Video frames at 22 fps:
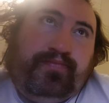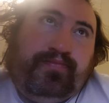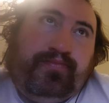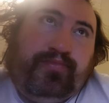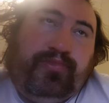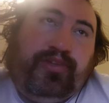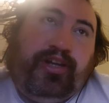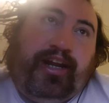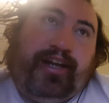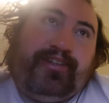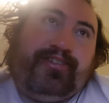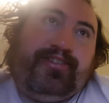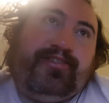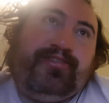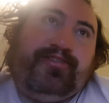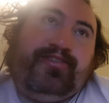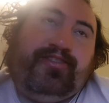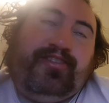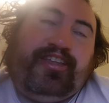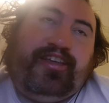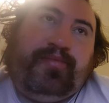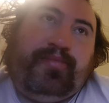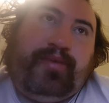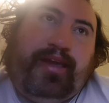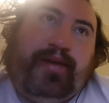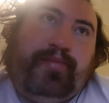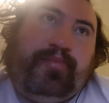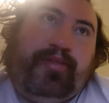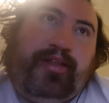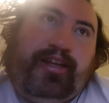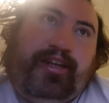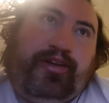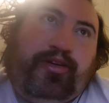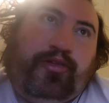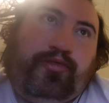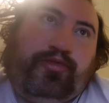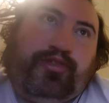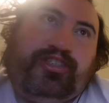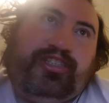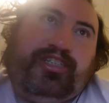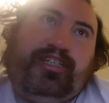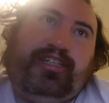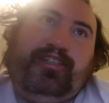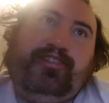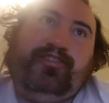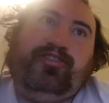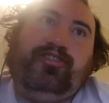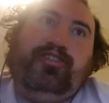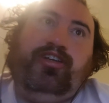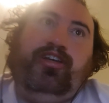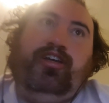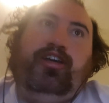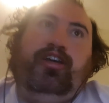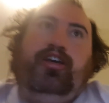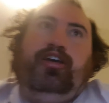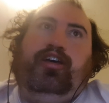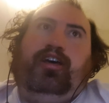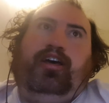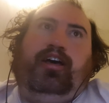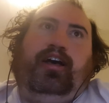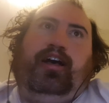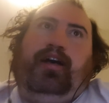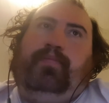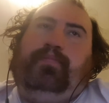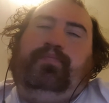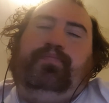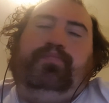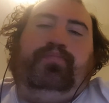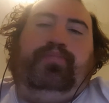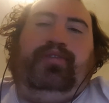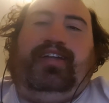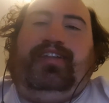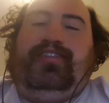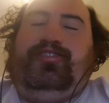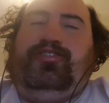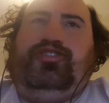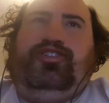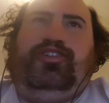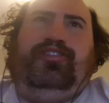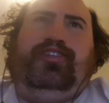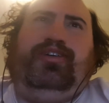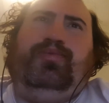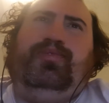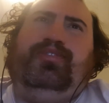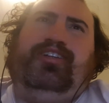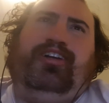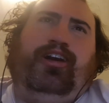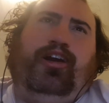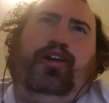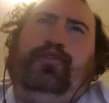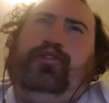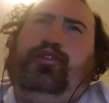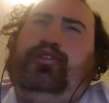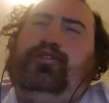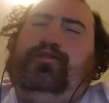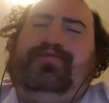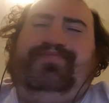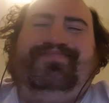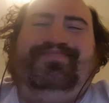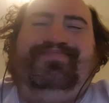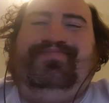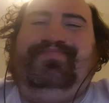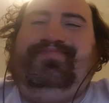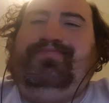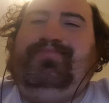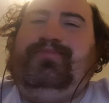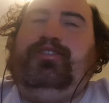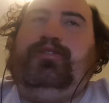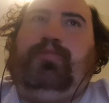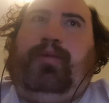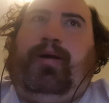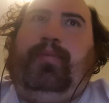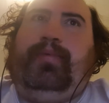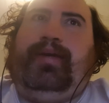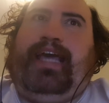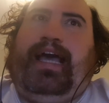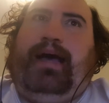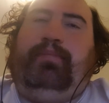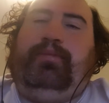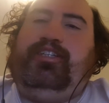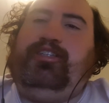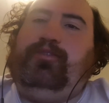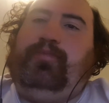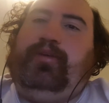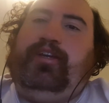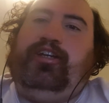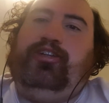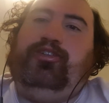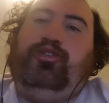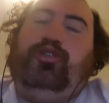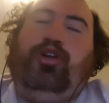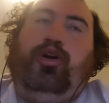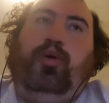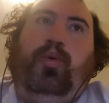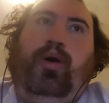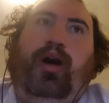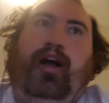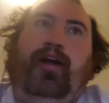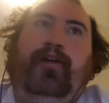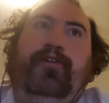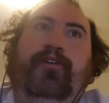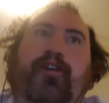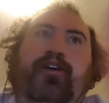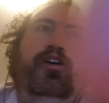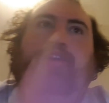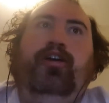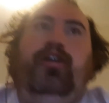Nine seasons in the NBA, played a year overseas, uh, played in the G League with the Harvard. It's probably happy as a pig, and you know what?